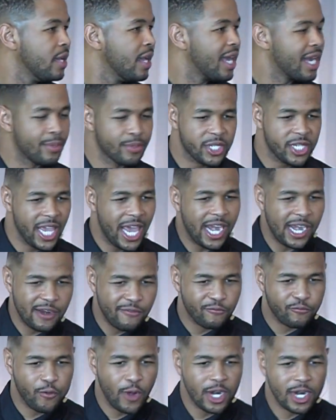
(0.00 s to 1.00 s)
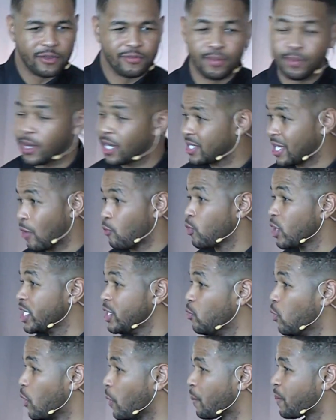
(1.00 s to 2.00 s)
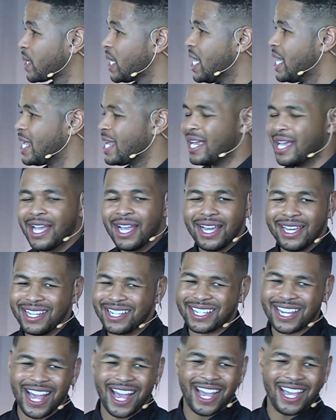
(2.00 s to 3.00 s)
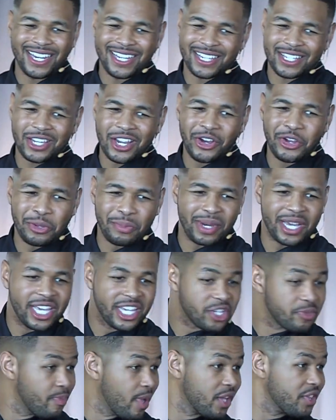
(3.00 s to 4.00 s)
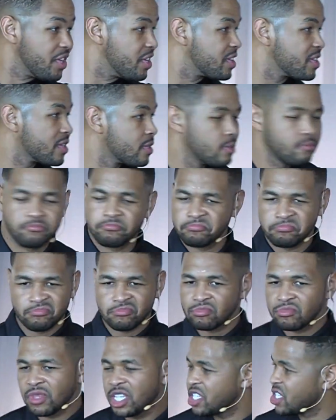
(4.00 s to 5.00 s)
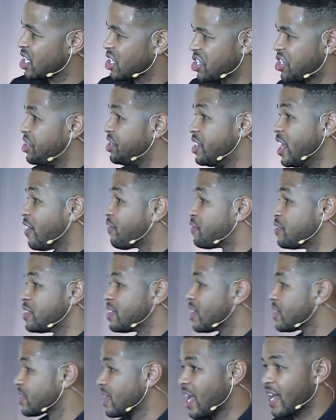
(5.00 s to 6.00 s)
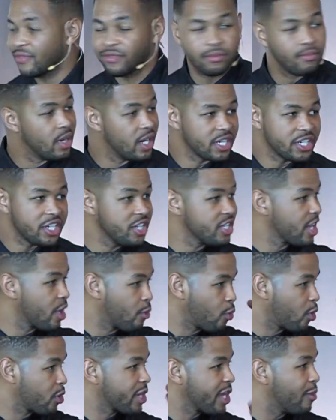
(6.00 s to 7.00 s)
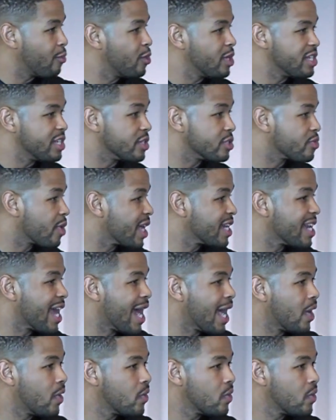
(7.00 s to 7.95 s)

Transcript: And I'm standing in front of him because I really want to play. And he said, I hate to tell you, but his mother said she definitely doesn't have the money. She's at work at Wendy's right now.